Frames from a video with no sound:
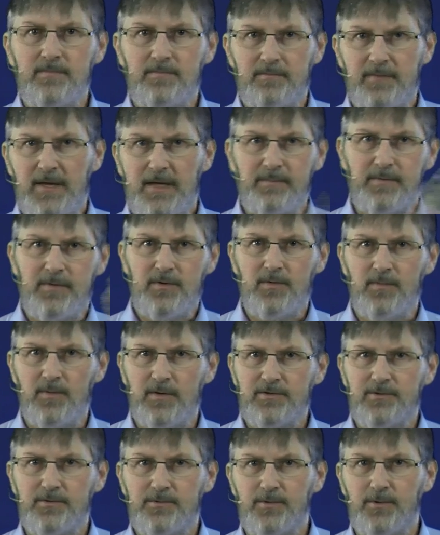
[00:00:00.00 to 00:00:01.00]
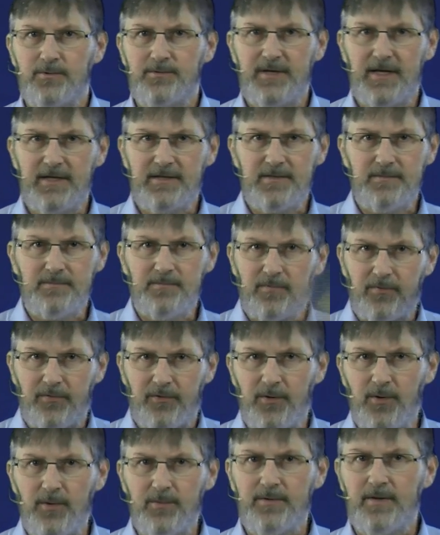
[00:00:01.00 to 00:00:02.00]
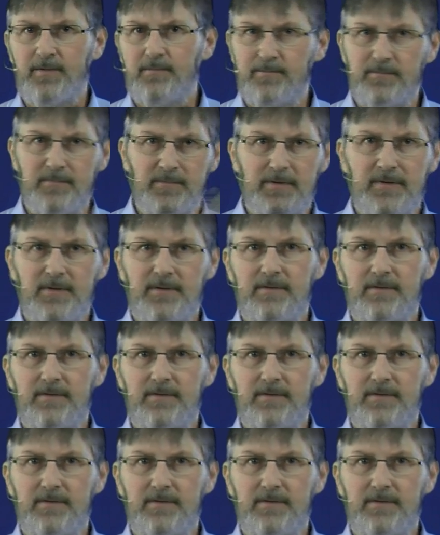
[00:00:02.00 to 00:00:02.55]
Maybe you want to rotate them, throw them,